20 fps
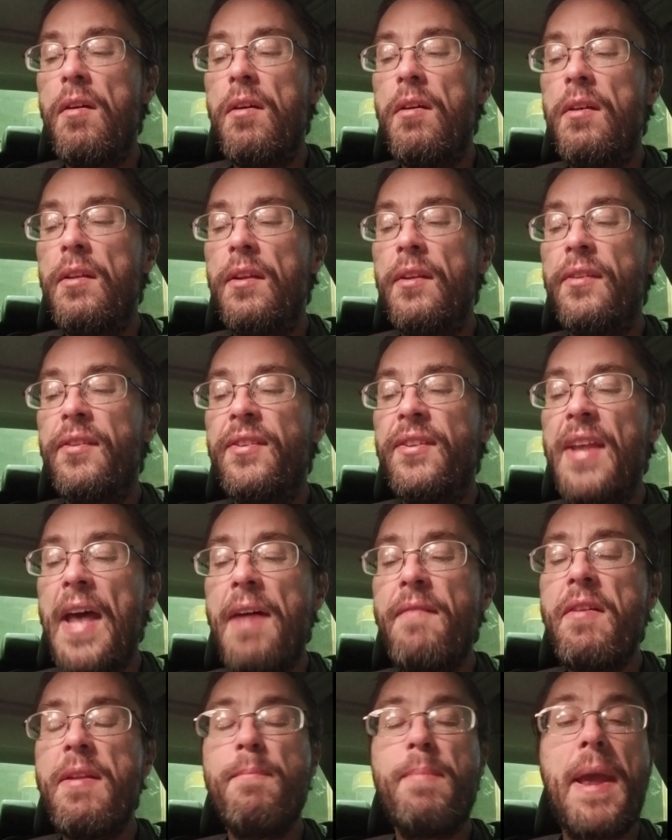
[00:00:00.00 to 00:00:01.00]

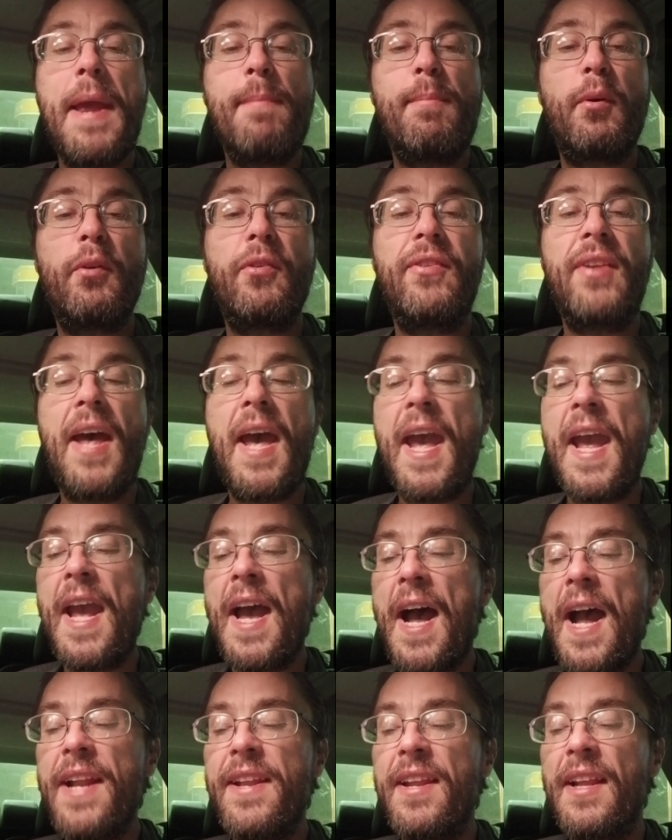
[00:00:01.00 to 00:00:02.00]
7 people say
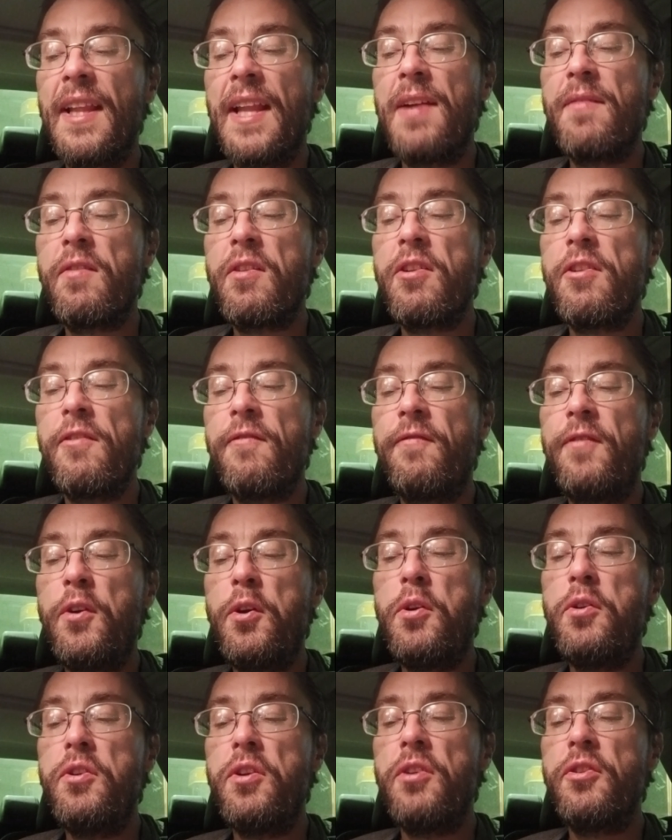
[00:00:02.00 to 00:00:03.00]
I delivered
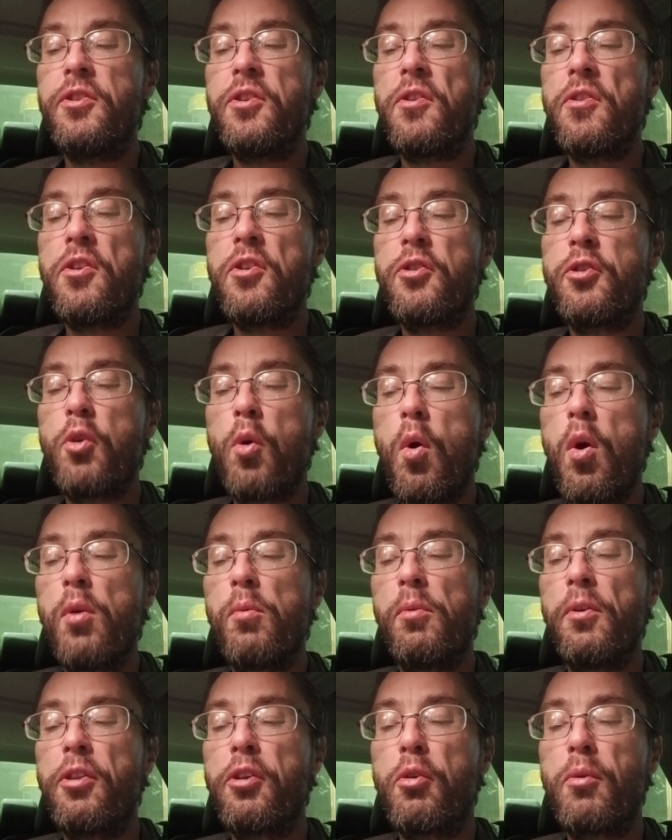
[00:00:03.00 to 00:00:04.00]
food to their door
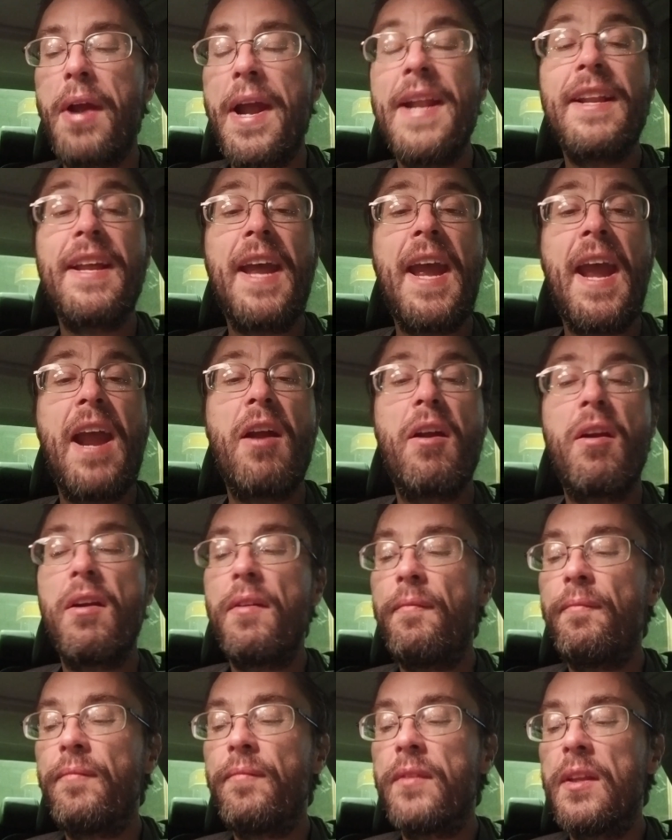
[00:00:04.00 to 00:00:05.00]
with great
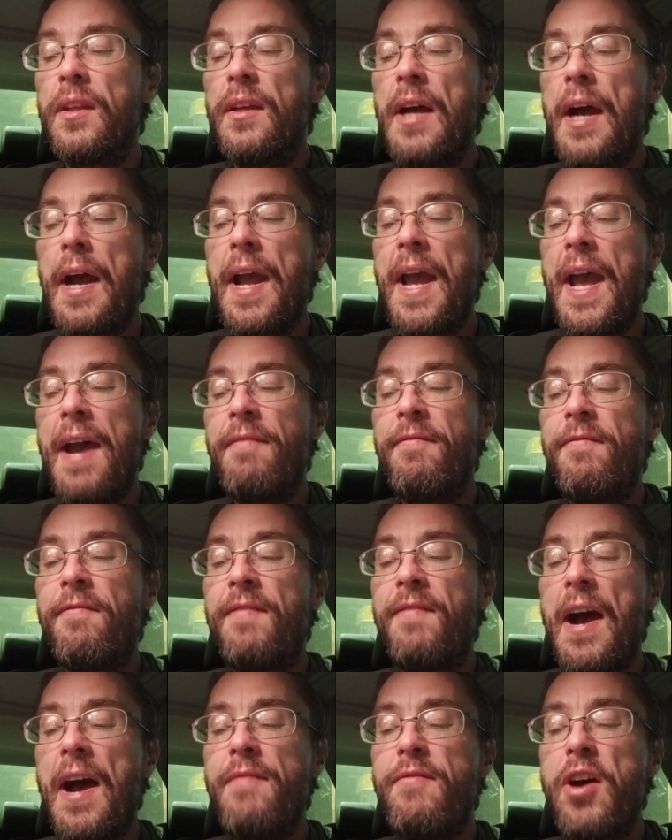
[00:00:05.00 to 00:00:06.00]
care. I have
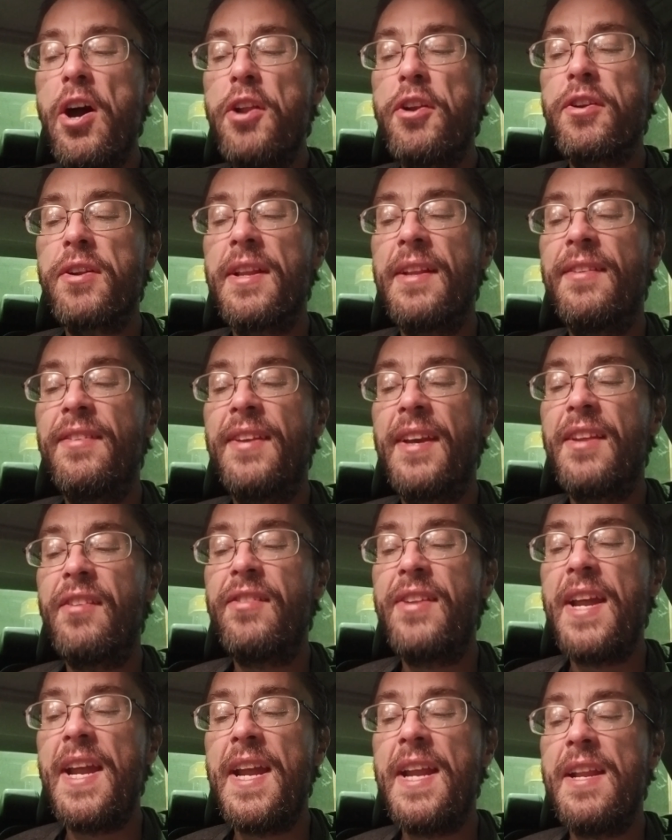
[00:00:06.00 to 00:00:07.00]

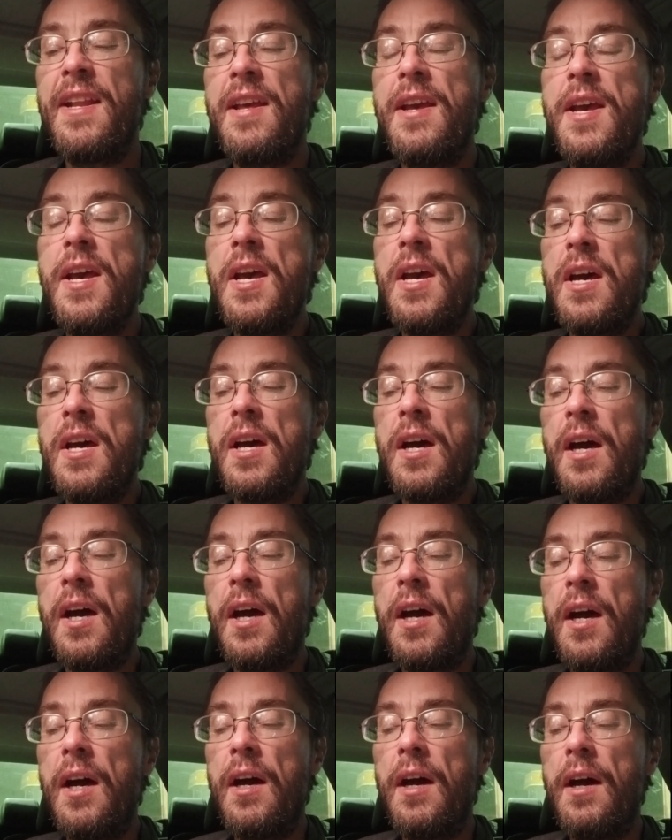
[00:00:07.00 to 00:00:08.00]
516
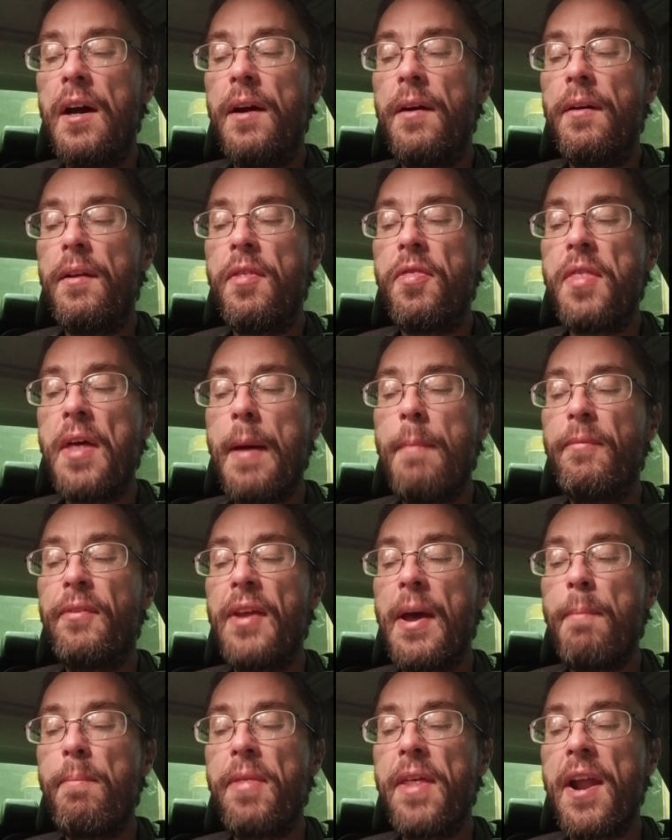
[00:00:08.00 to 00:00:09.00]
thumbs
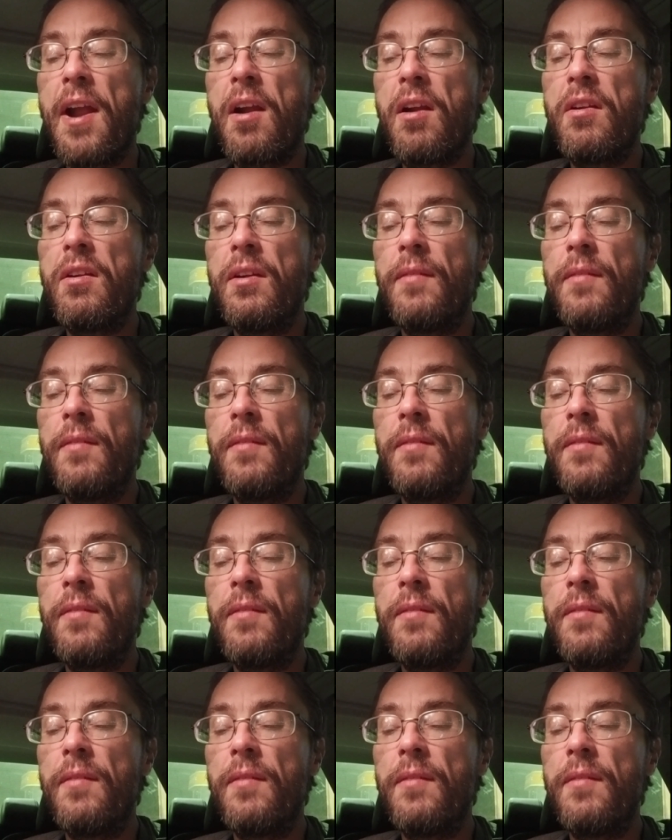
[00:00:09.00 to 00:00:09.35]
up there.